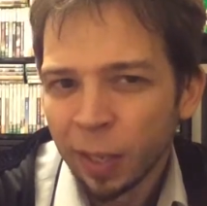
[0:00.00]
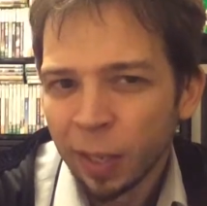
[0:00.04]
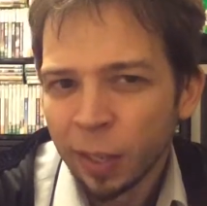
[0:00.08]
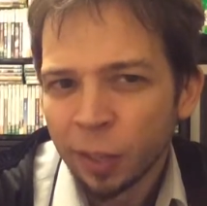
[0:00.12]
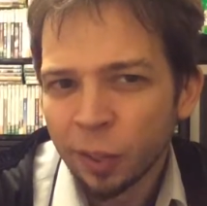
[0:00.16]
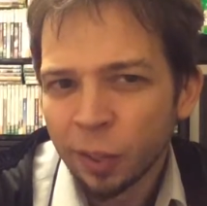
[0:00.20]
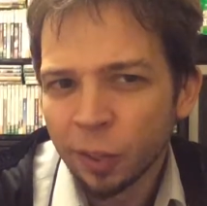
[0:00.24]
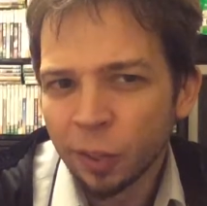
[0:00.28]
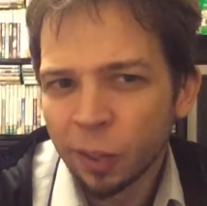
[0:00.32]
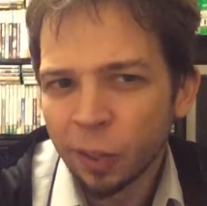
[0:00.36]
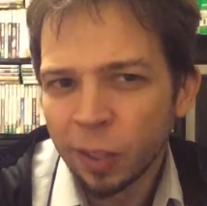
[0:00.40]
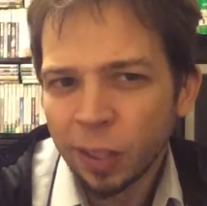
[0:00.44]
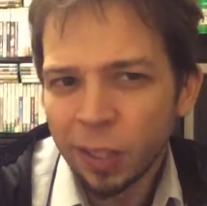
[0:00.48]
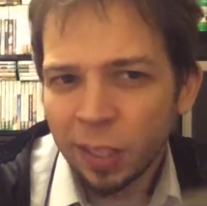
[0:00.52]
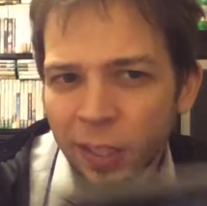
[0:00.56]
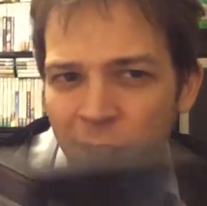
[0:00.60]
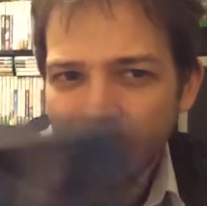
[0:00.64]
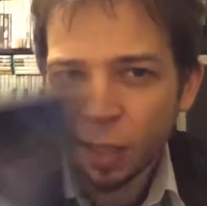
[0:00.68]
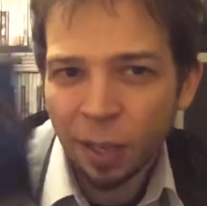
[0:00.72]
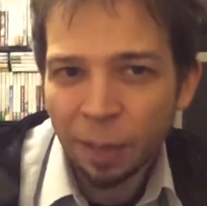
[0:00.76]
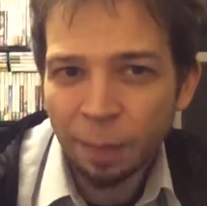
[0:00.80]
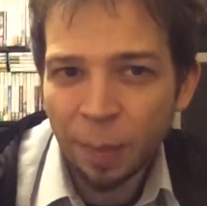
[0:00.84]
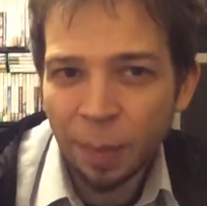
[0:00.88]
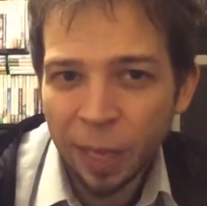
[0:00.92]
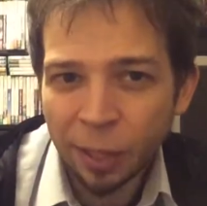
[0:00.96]
So
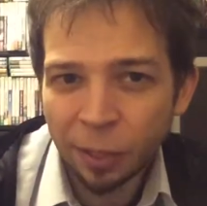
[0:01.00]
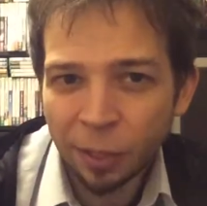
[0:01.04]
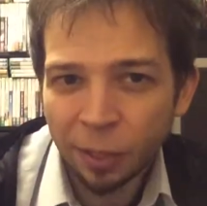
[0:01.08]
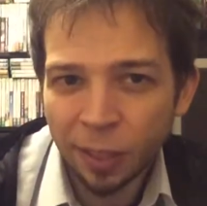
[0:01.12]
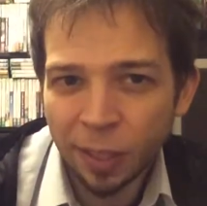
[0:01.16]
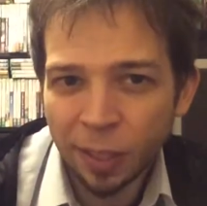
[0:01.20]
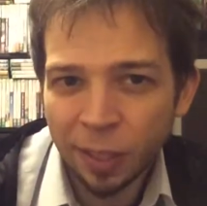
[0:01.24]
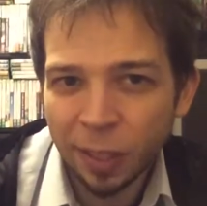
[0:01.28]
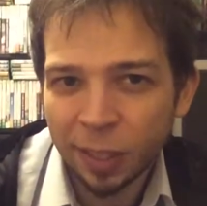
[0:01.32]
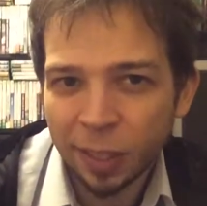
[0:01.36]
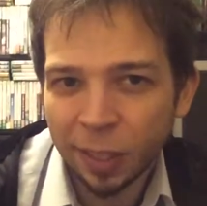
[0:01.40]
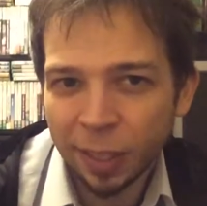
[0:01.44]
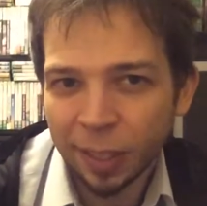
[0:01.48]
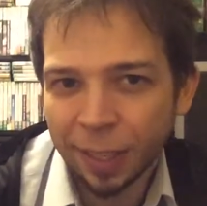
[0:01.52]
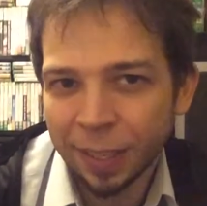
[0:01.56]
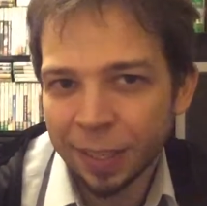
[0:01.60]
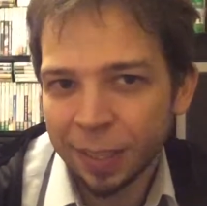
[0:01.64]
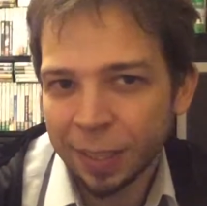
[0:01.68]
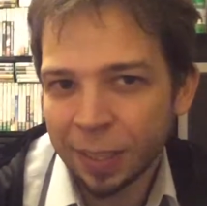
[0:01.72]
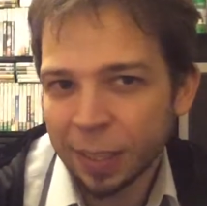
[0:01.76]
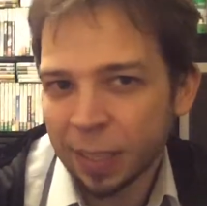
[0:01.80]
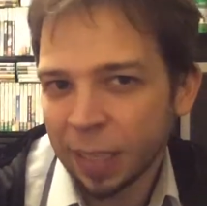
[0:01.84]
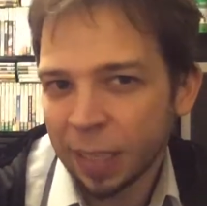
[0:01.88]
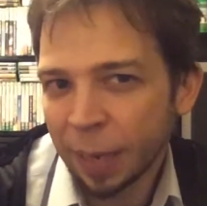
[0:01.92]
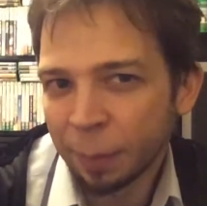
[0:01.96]
imagine this is like a
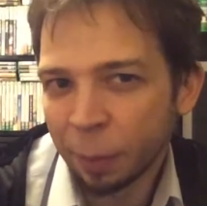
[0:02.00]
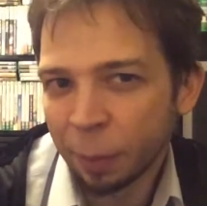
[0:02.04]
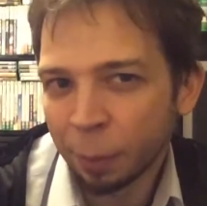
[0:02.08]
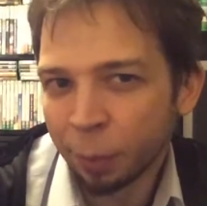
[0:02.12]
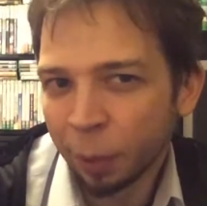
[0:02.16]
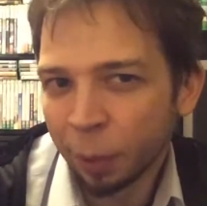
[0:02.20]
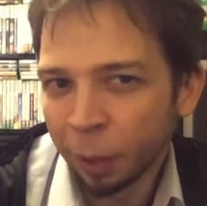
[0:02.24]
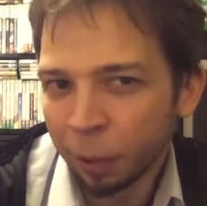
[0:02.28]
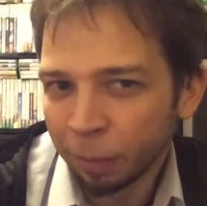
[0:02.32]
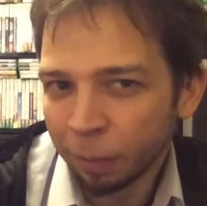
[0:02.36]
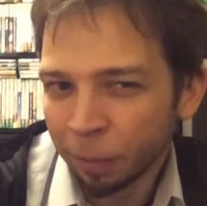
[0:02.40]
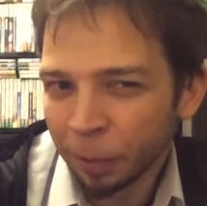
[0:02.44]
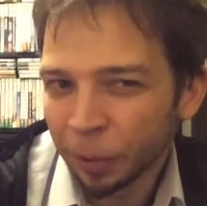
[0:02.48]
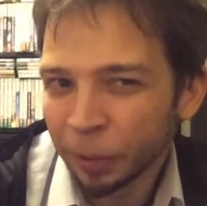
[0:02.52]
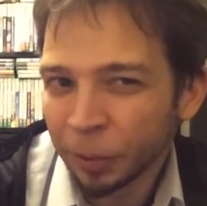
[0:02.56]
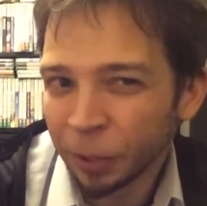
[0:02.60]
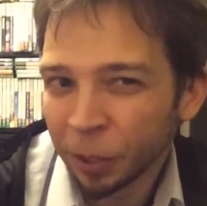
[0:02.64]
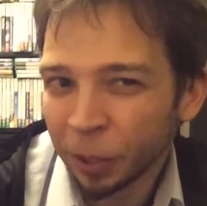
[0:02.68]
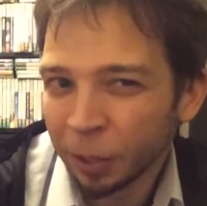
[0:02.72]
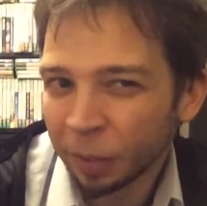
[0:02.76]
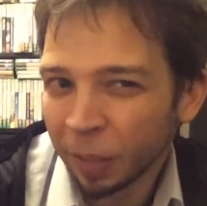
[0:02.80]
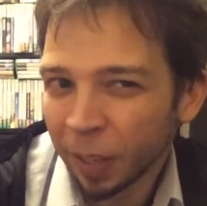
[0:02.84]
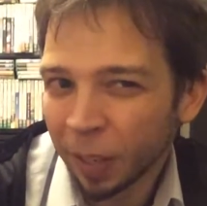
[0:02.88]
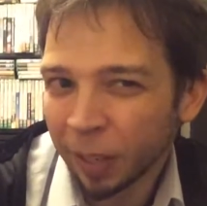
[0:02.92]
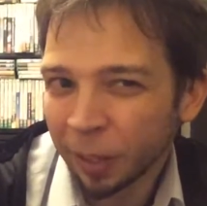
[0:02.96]
cyberpunk version
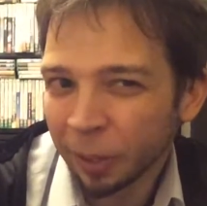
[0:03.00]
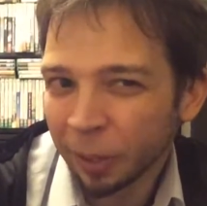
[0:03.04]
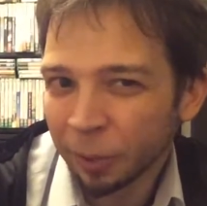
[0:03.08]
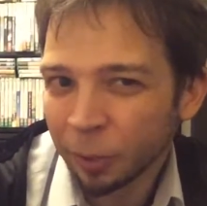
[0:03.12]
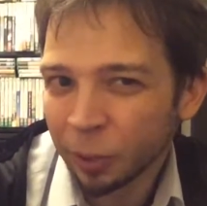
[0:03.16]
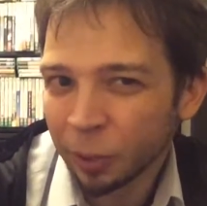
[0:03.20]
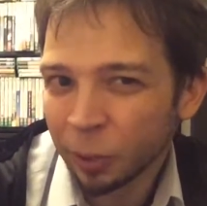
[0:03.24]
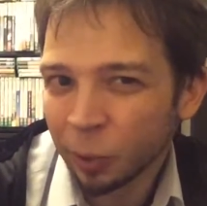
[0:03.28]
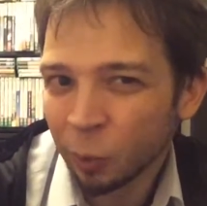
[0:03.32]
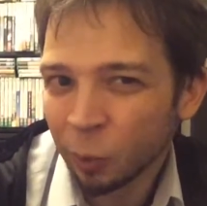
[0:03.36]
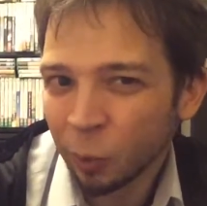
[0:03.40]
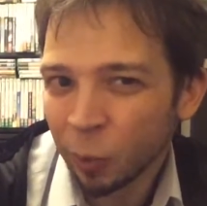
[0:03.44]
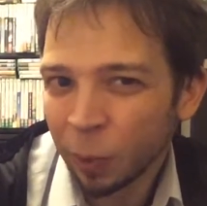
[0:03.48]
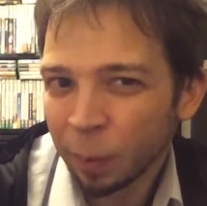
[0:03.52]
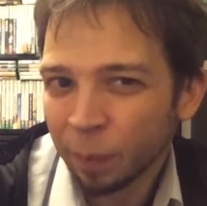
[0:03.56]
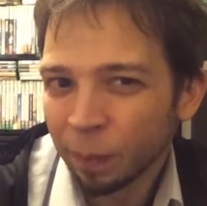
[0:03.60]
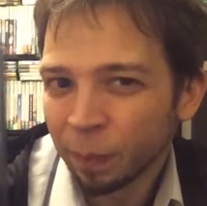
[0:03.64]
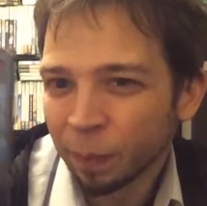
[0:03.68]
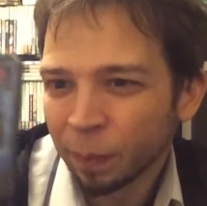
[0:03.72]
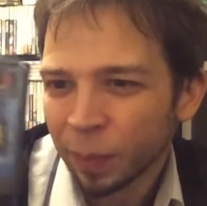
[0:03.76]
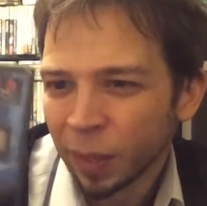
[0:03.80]
of Ironstorm.